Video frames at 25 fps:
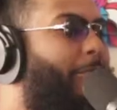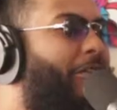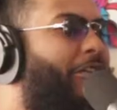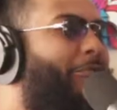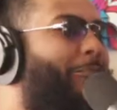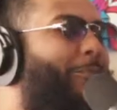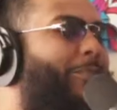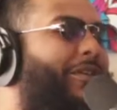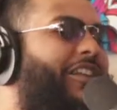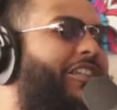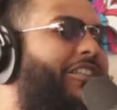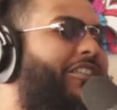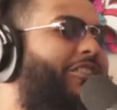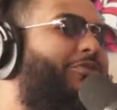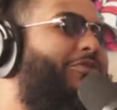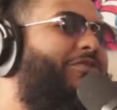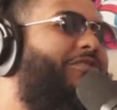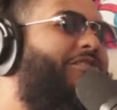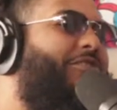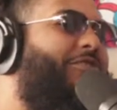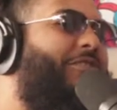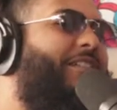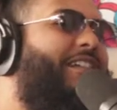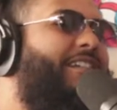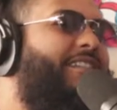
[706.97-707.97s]
The- but you know
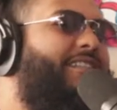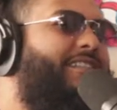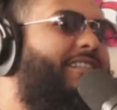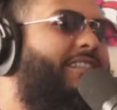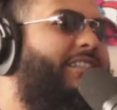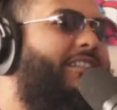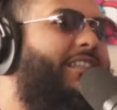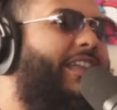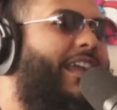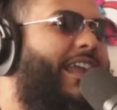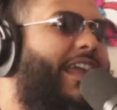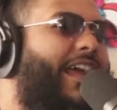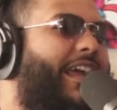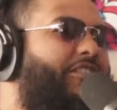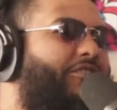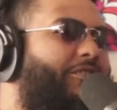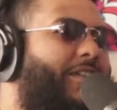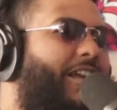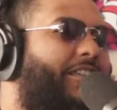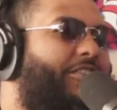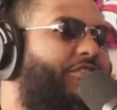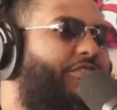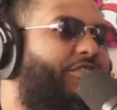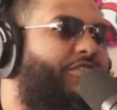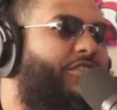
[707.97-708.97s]
what's crazy? Like I
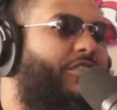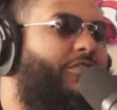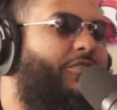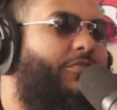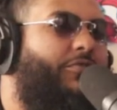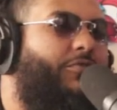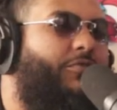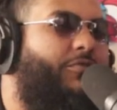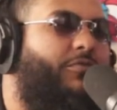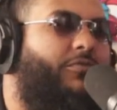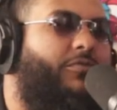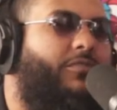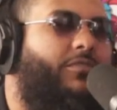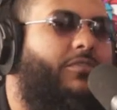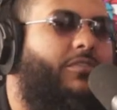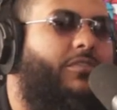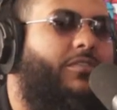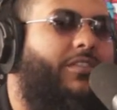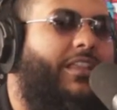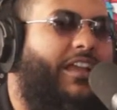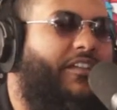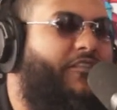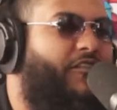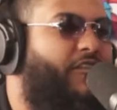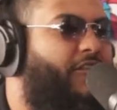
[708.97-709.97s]
try to show
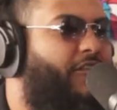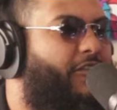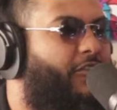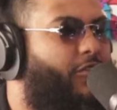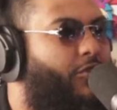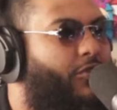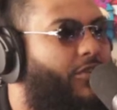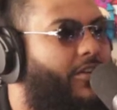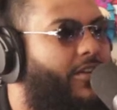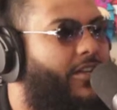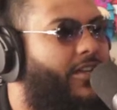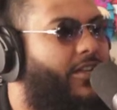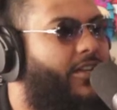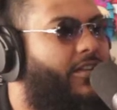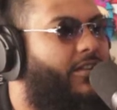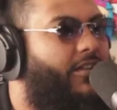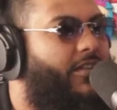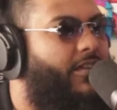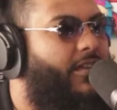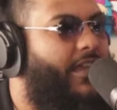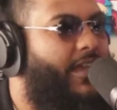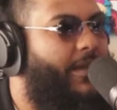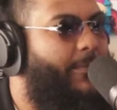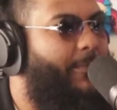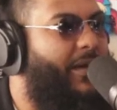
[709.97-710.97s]
like Florida
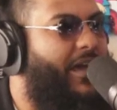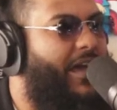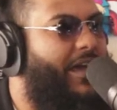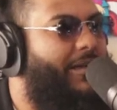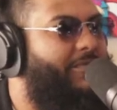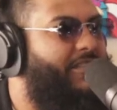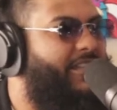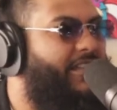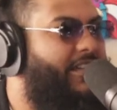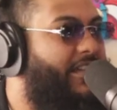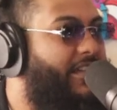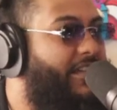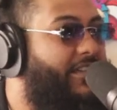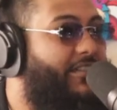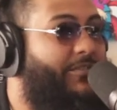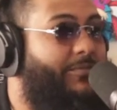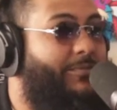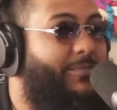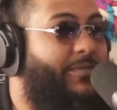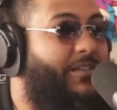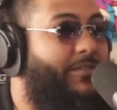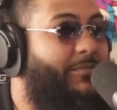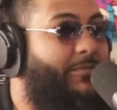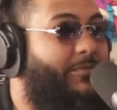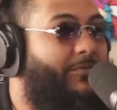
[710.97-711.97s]
hip hop to other
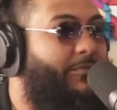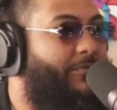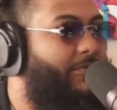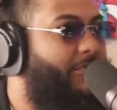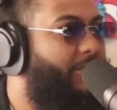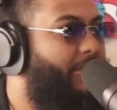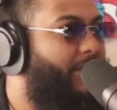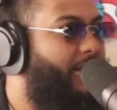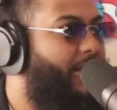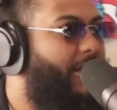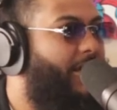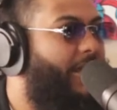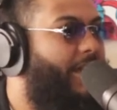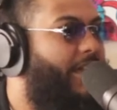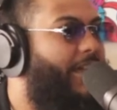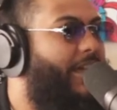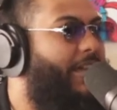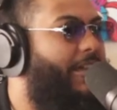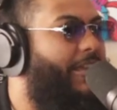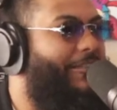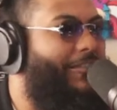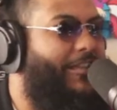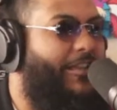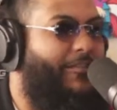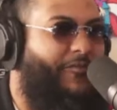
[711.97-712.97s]
people,
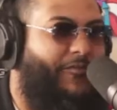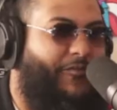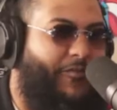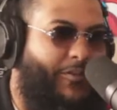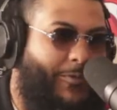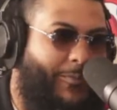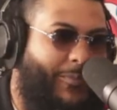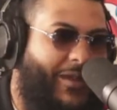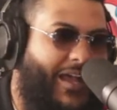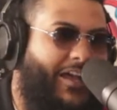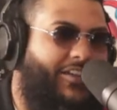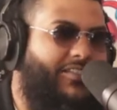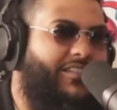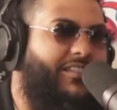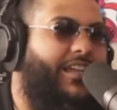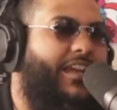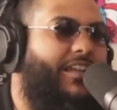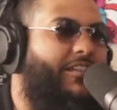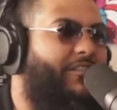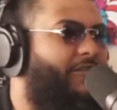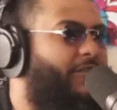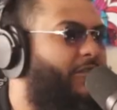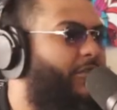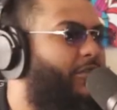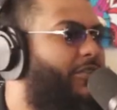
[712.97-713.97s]
from
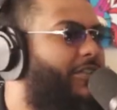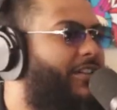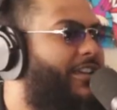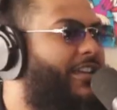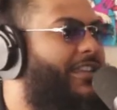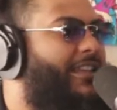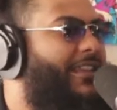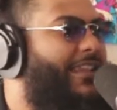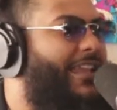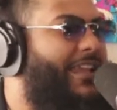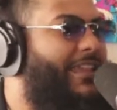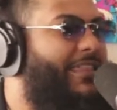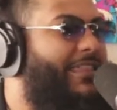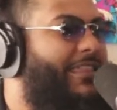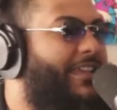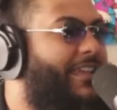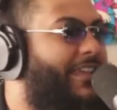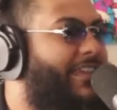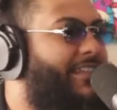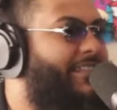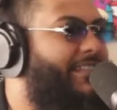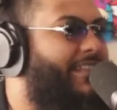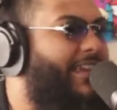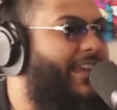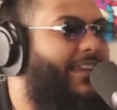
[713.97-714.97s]
outside of Florida and they
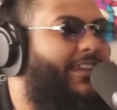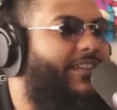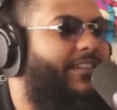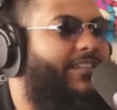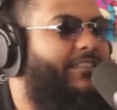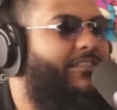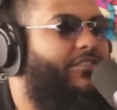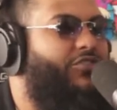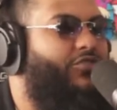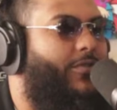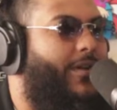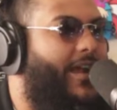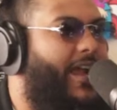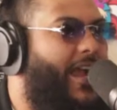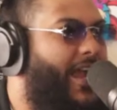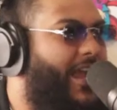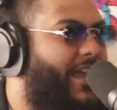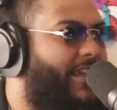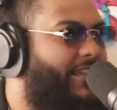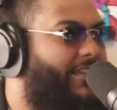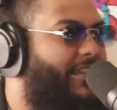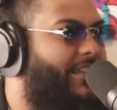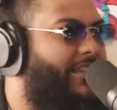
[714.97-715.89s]
think it's like trash.